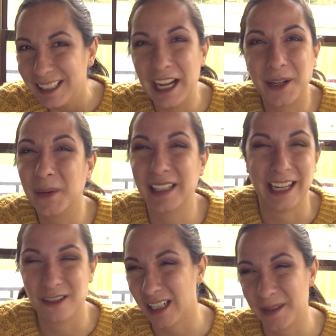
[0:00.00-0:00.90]
I don't want to
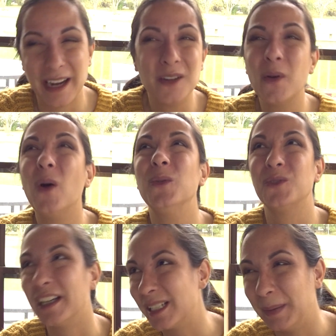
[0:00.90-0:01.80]
get dressed. I don't own
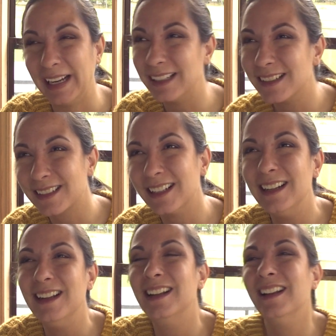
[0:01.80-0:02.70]
dress pants.
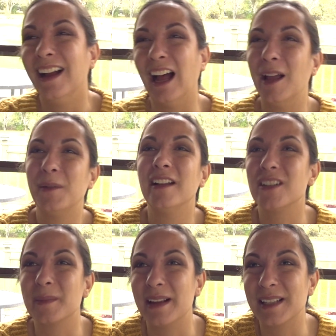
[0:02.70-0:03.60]
Not
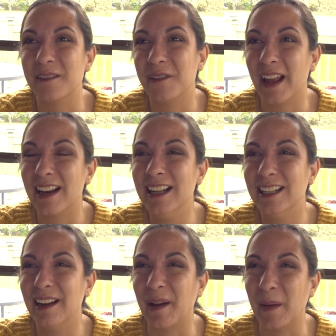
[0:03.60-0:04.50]
dress pants that fit.
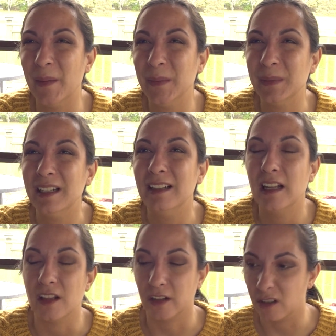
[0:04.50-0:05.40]
I'm
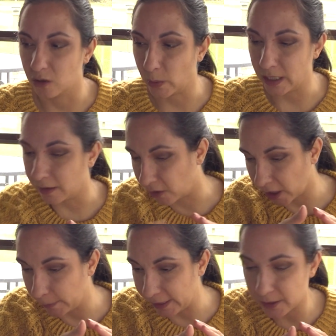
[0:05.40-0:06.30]
going in the
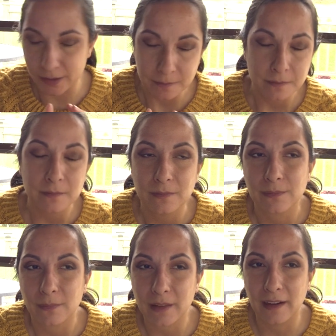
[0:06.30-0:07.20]
garbage.
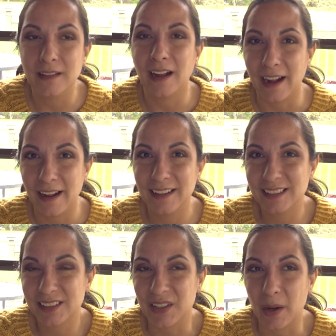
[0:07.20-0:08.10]

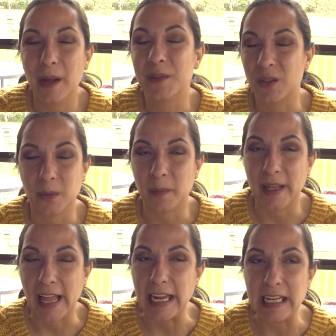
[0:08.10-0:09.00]
So I'm just gonna wear my
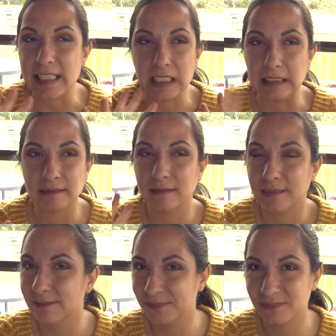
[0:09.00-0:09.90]
leggings and
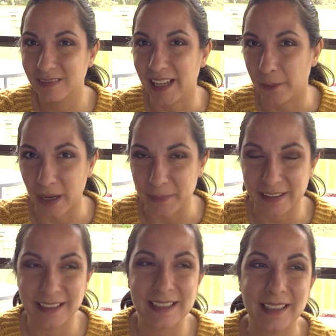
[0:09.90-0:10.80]
get away with
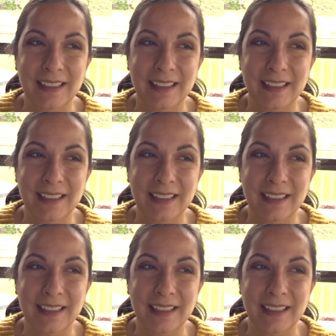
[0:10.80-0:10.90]
it.